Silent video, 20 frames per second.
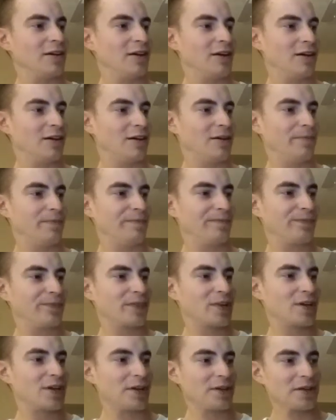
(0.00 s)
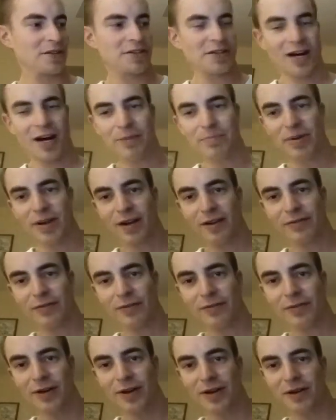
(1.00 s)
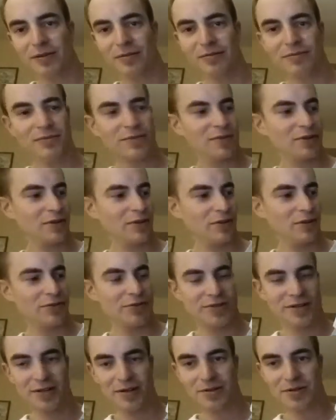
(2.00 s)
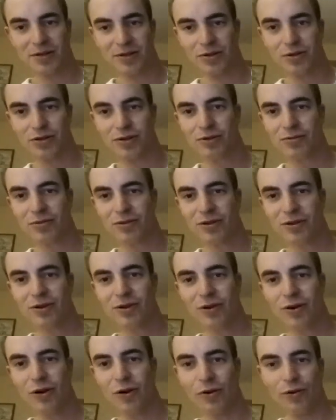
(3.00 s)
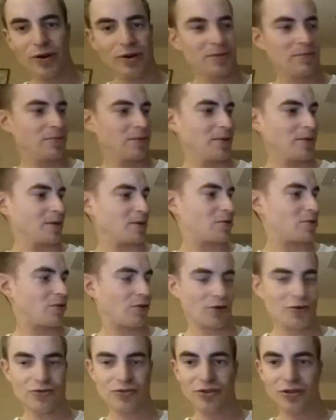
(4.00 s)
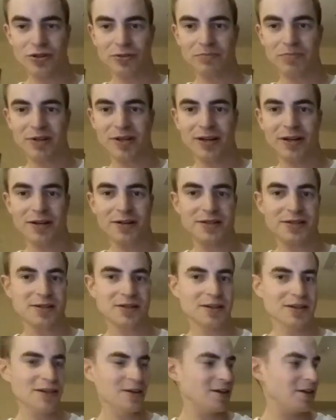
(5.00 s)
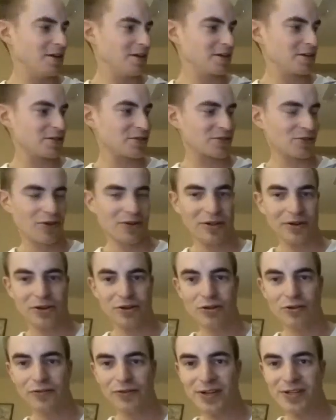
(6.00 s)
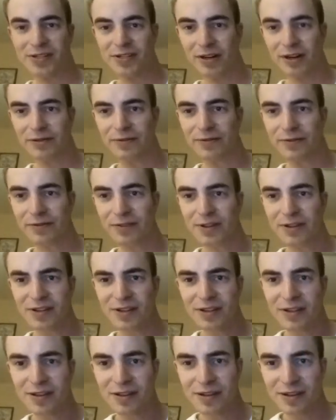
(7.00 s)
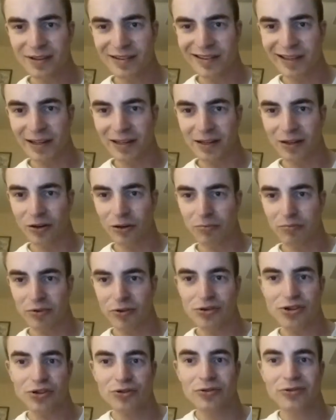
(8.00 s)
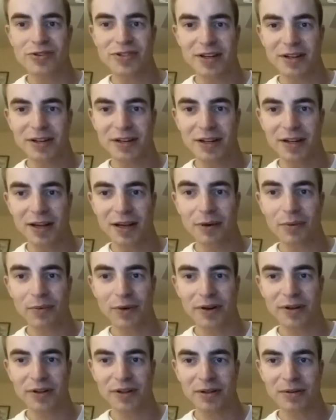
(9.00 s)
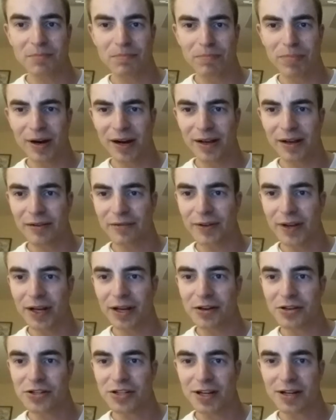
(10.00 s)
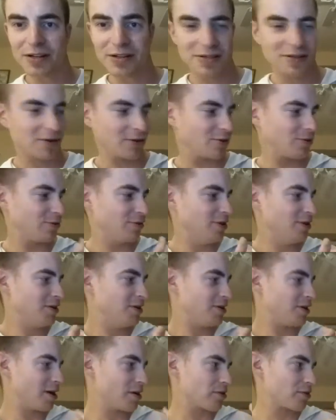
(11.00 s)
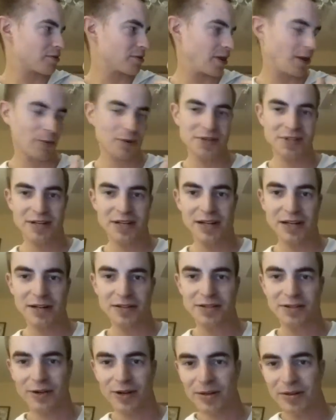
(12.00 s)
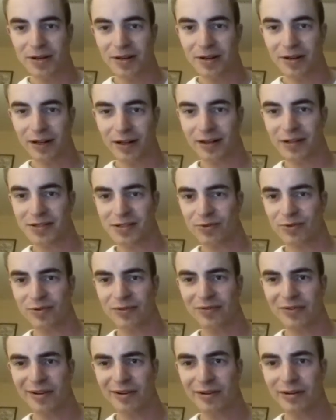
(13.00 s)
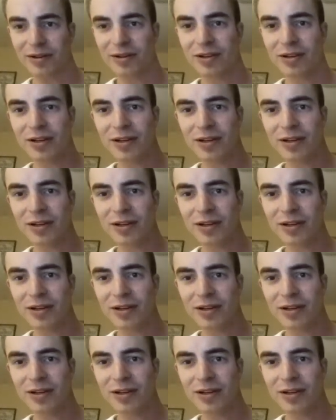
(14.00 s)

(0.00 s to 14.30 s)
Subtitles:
Cut the top half of it and used it to hold the cartridge in place. And this is all the goofy stuff, like little brochures that you get when you buy a VHS. So I thought that was neat, so I did like sort of a